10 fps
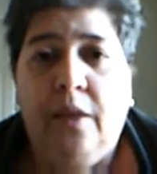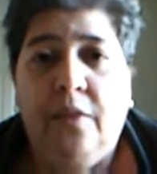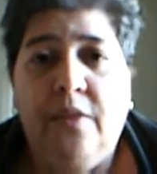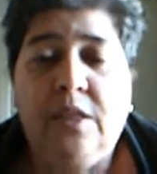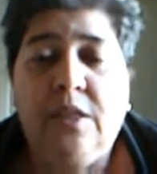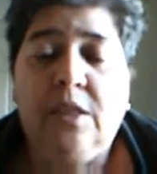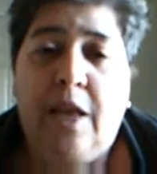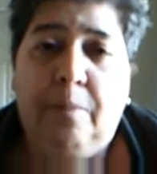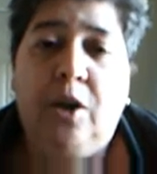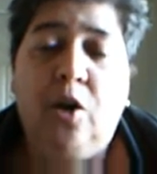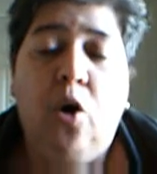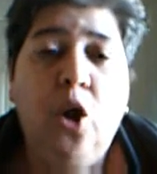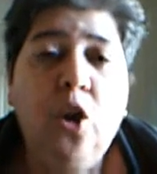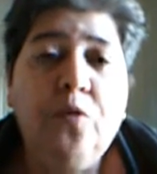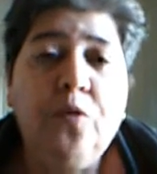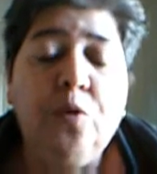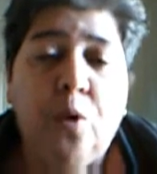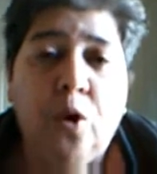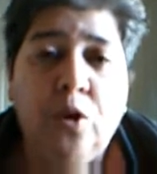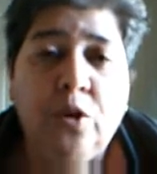This is happening all over the
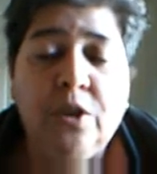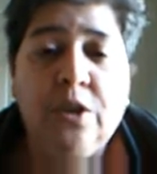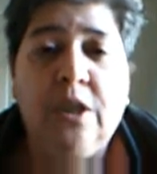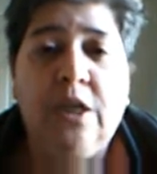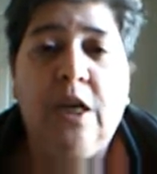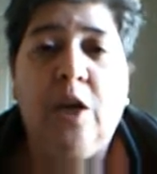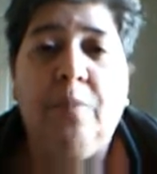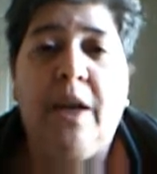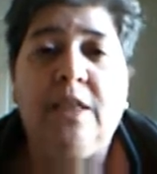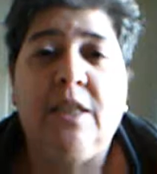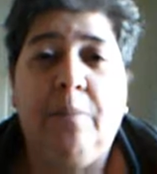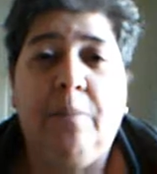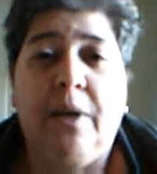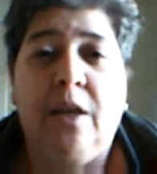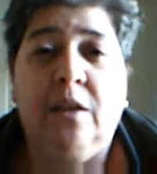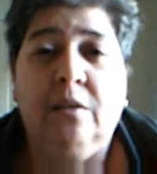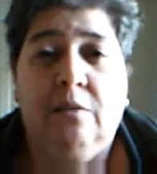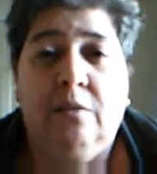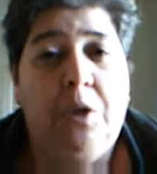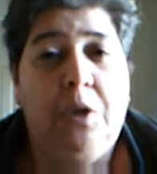world, and it's happening
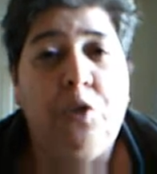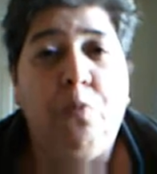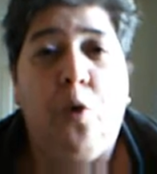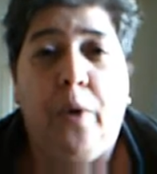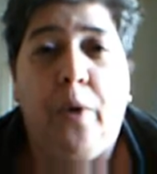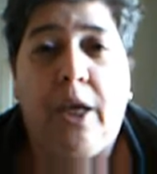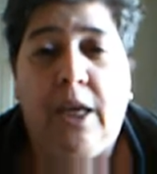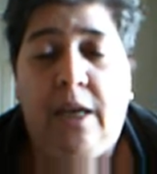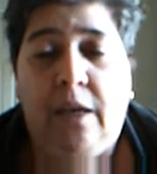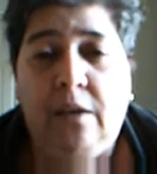much more quickly.